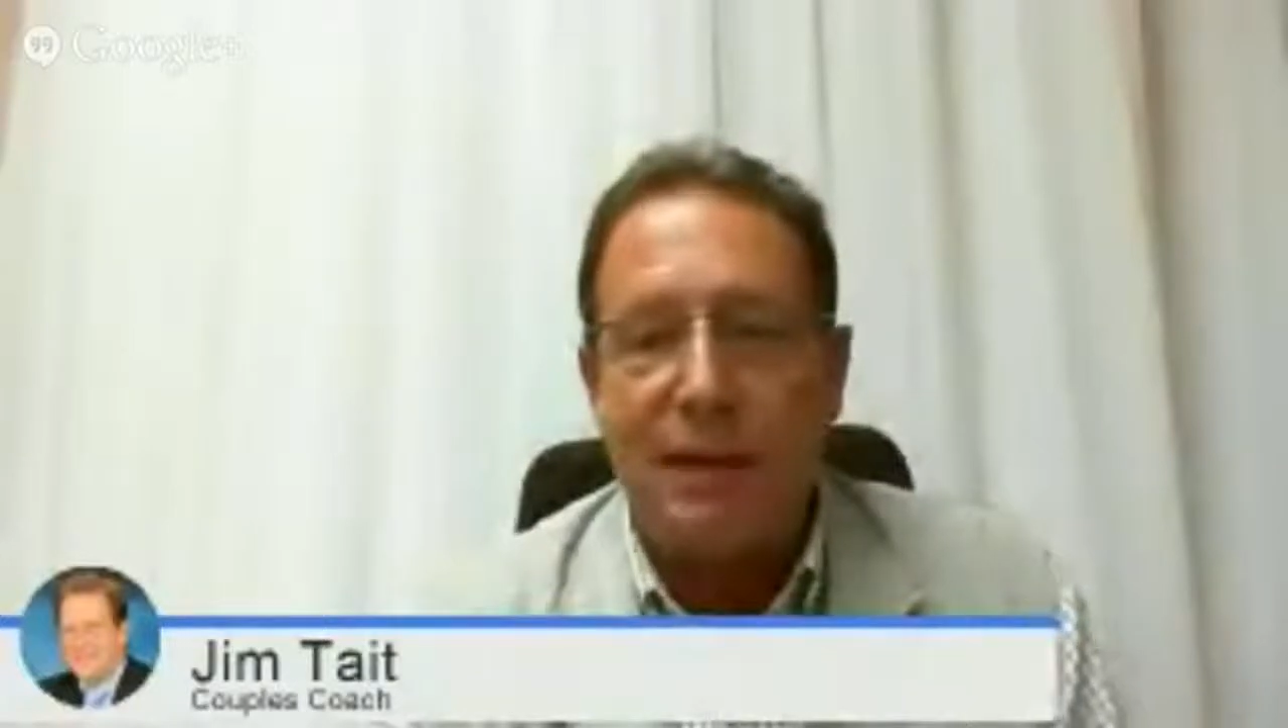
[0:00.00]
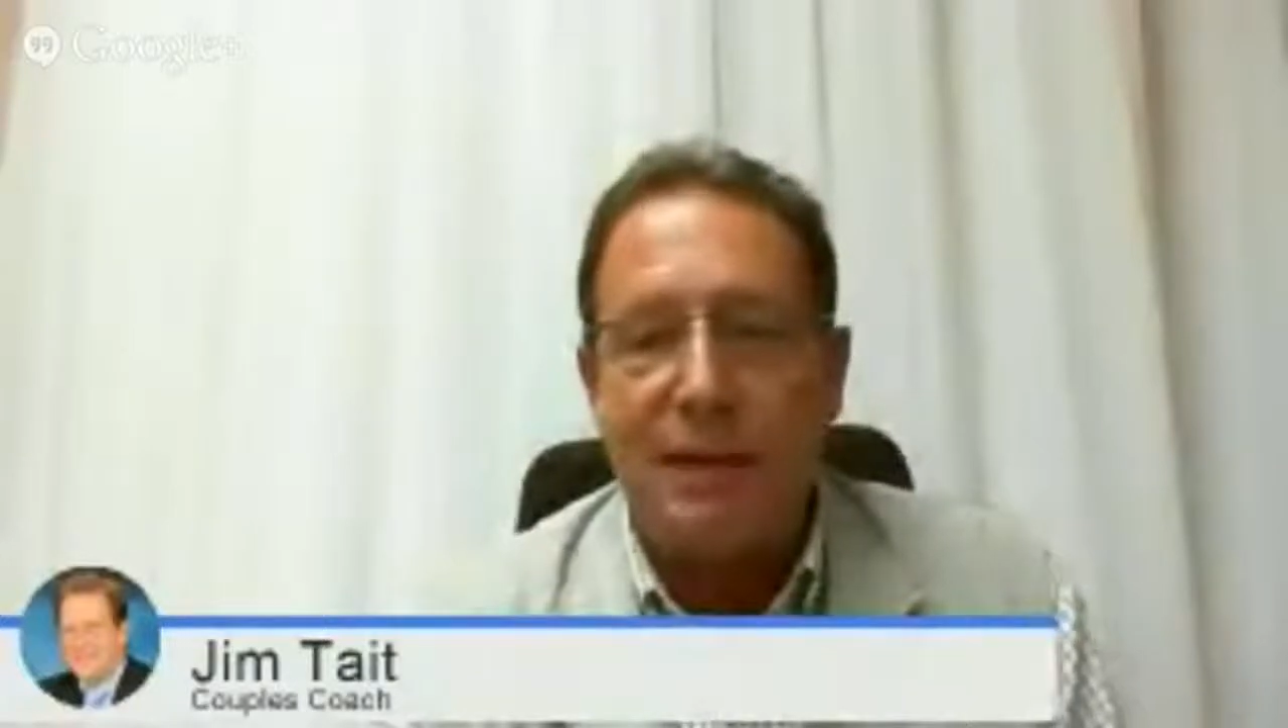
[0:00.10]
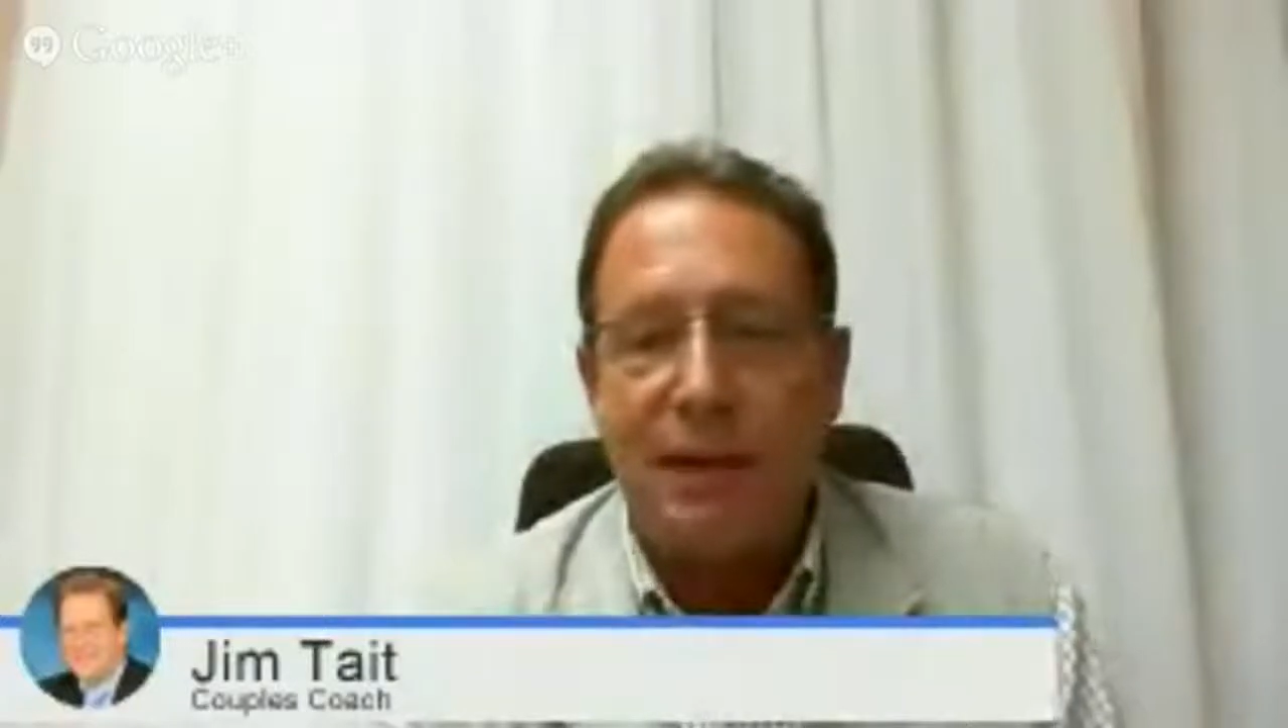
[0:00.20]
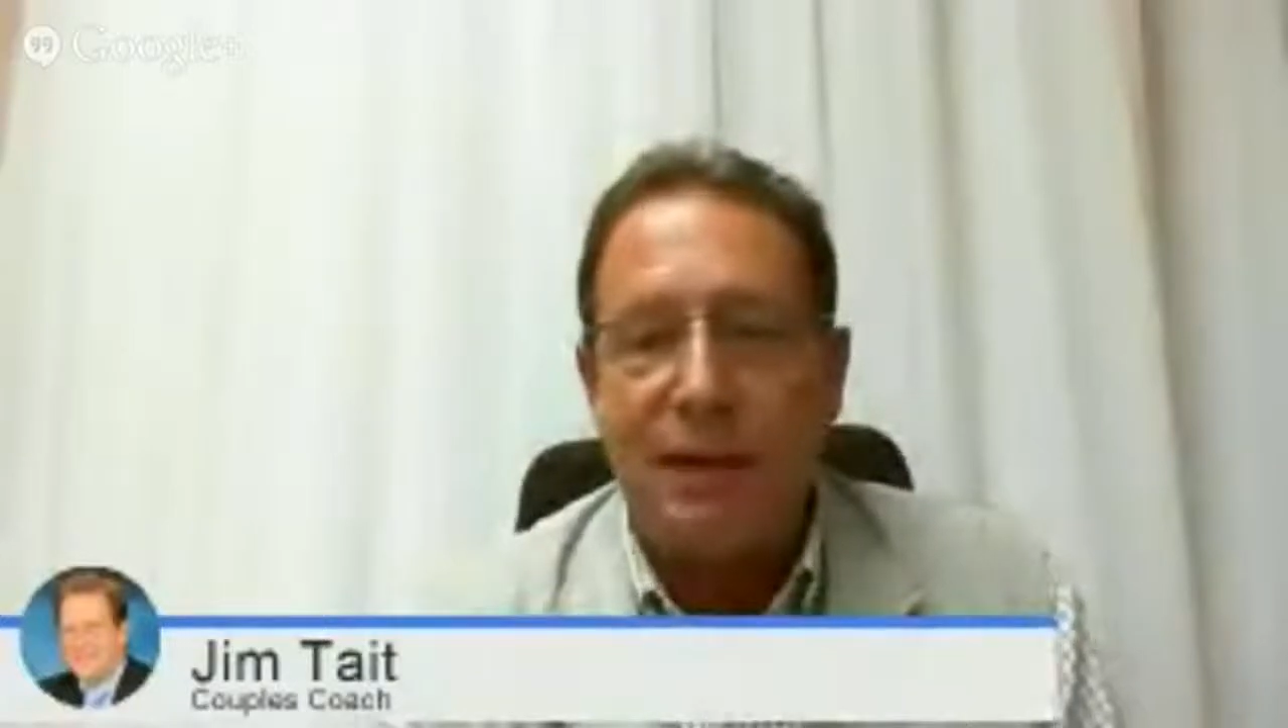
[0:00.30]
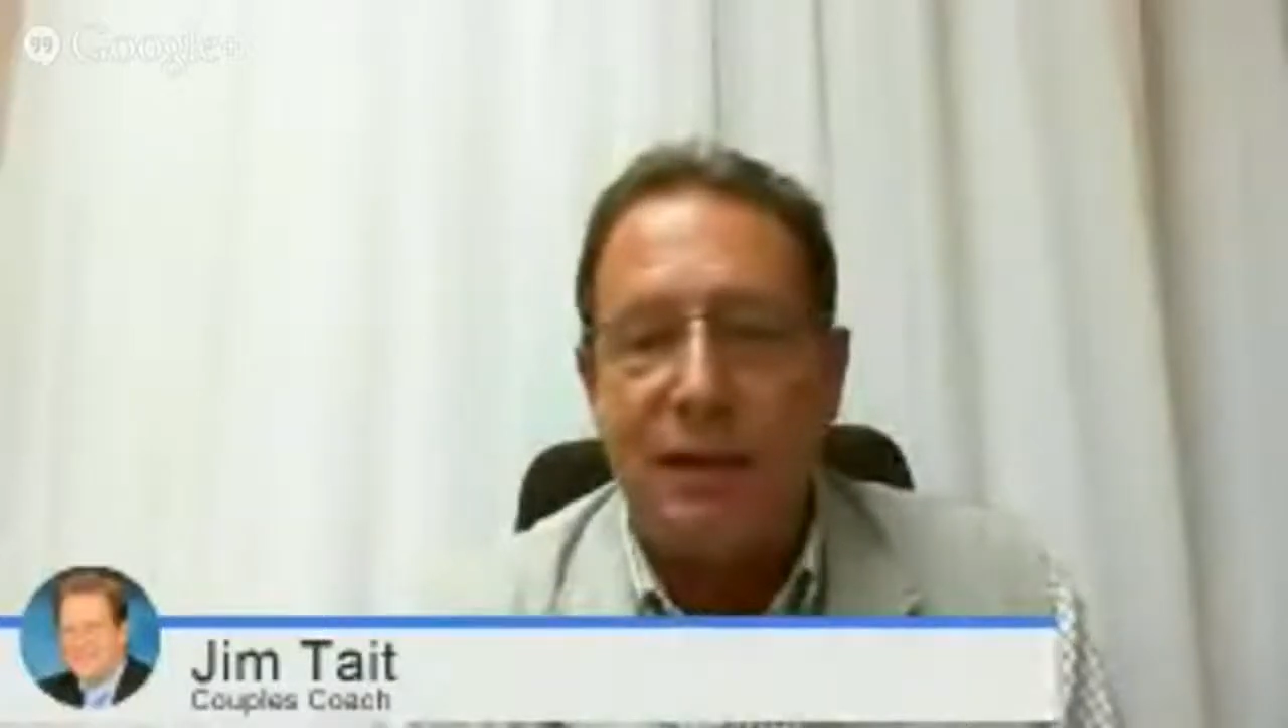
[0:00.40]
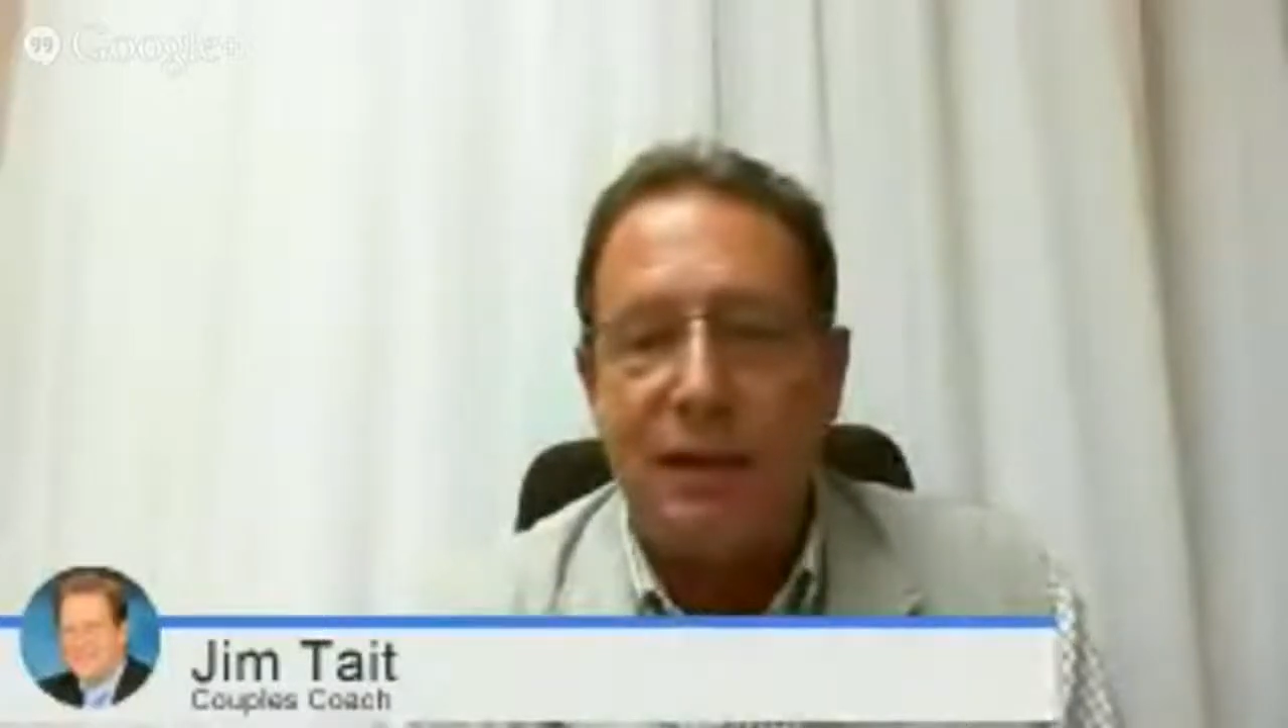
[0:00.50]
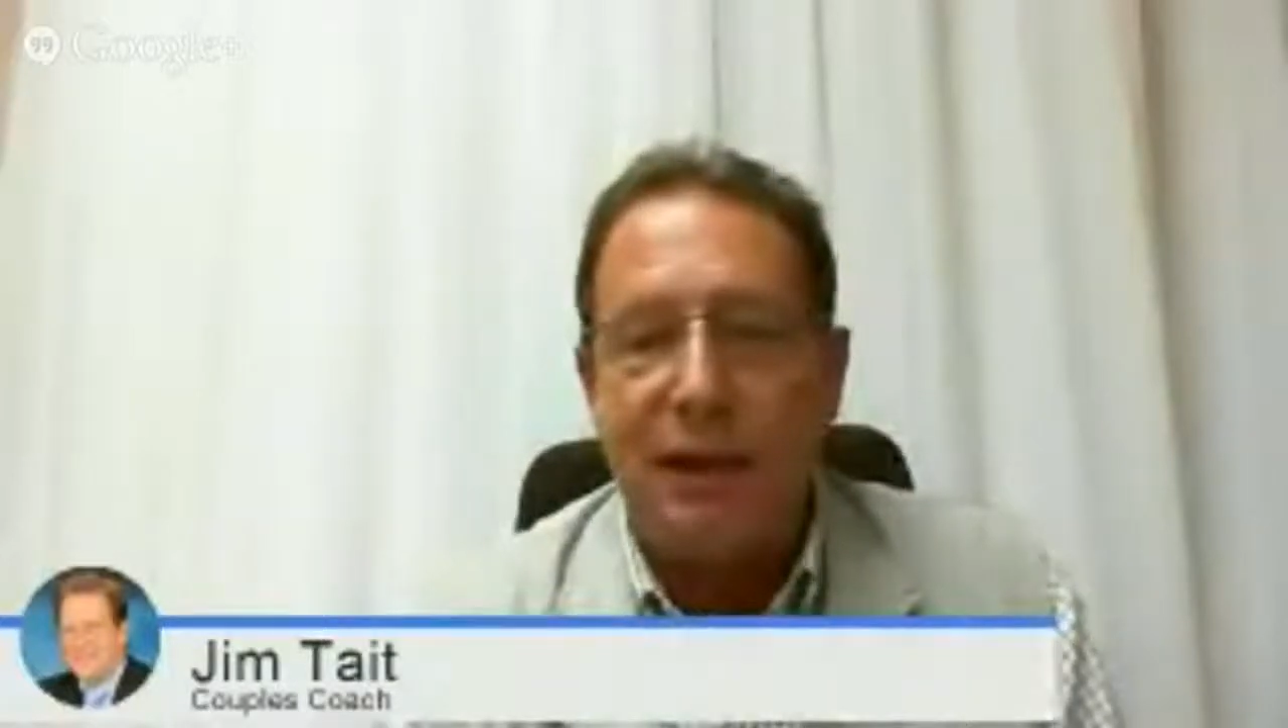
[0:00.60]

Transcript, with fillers: enters into